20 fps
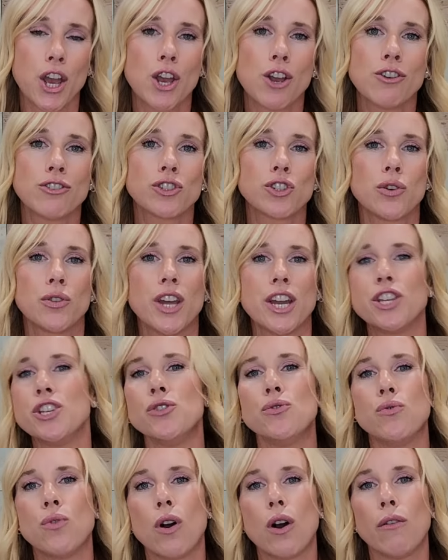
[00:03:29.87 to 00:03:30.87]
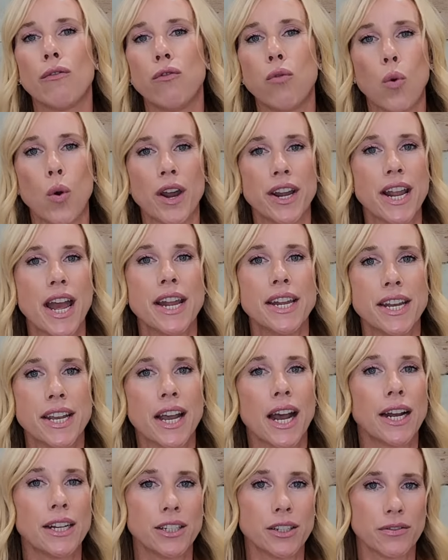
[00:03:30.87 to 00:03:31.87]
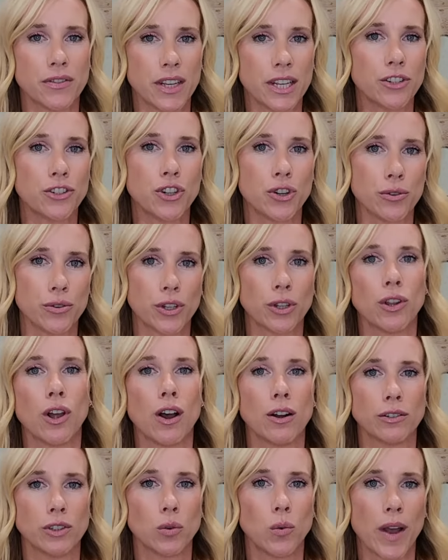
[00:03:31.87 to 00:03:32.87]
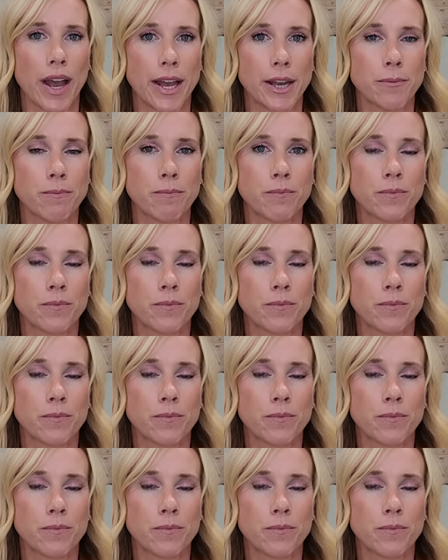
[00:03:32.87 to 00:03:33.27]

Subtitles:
so that you avoid any kind of issues along the way.